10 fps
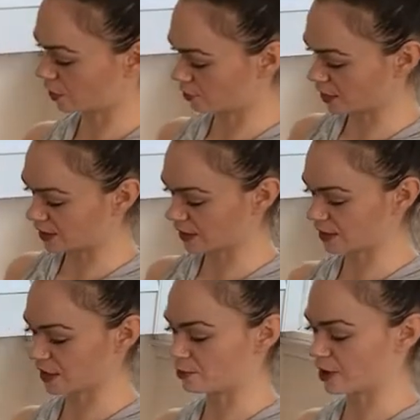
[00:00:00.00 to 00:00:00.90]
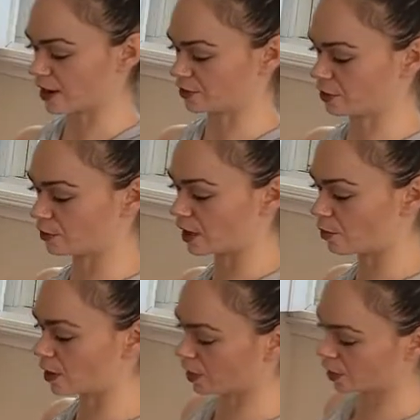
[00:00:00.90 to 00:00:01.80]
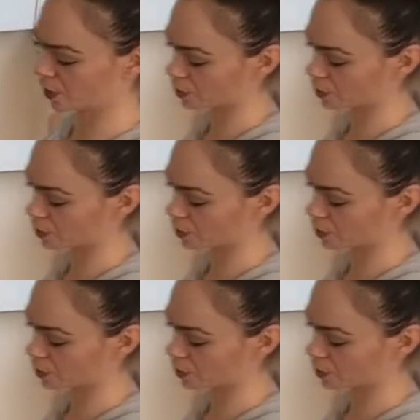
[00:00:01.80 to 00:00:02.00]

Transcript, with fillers: three sixty breath. So what I want her to